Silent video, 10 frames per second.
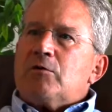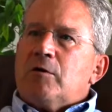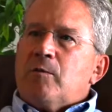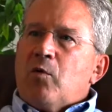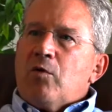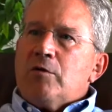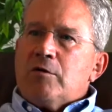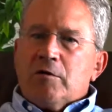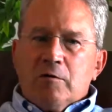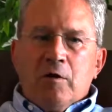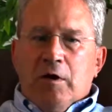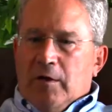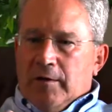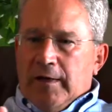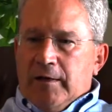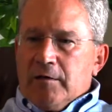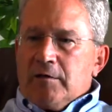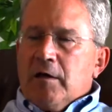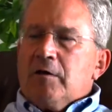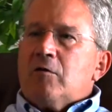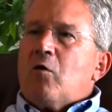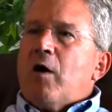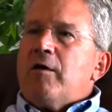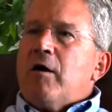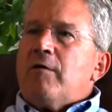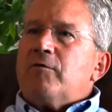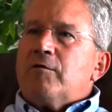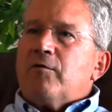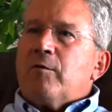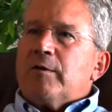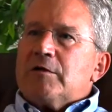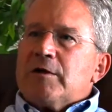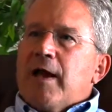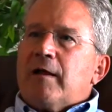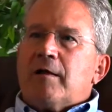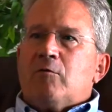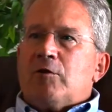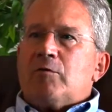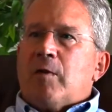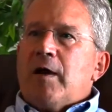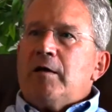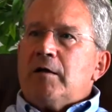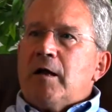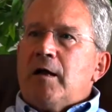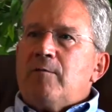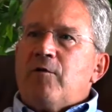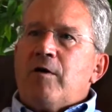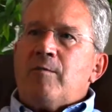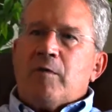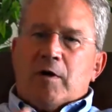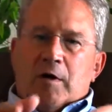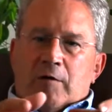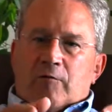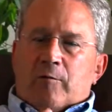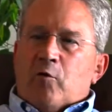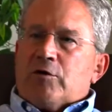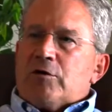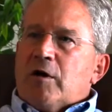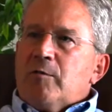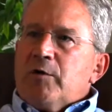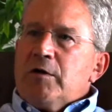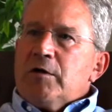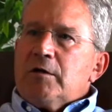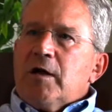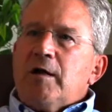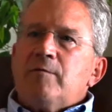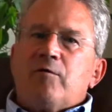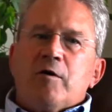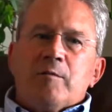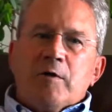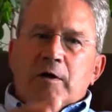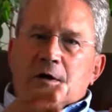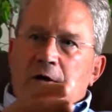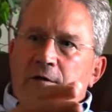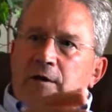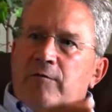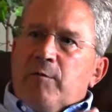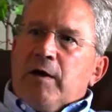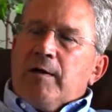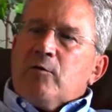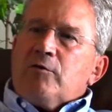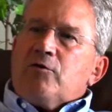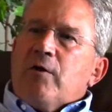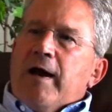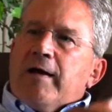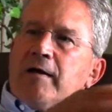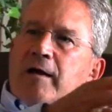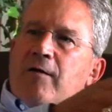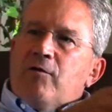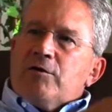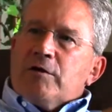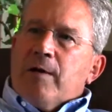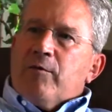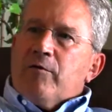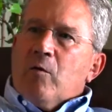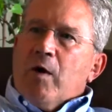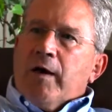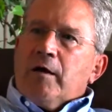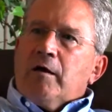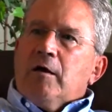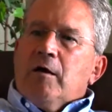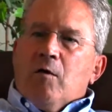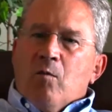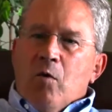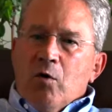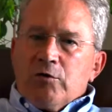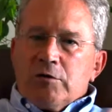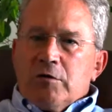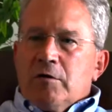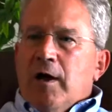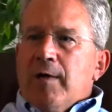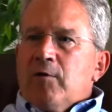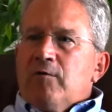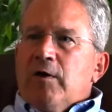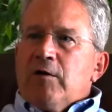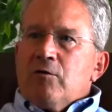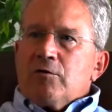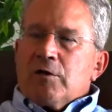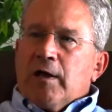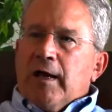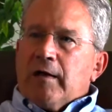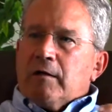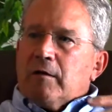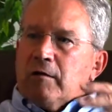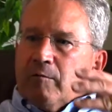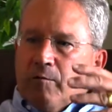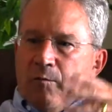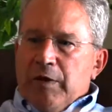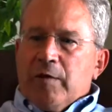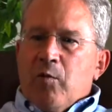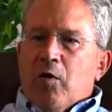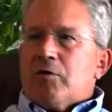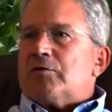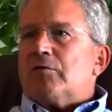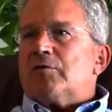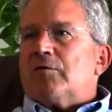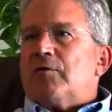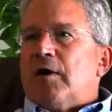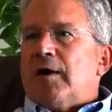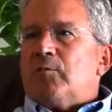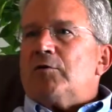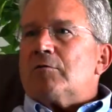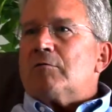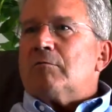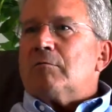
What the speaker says: are important to you, they can tell you quite often from exactly which mine it came from which company it came from, and they've been able to track it every step of the way. Most diamond vendors get big parcels of diamonds.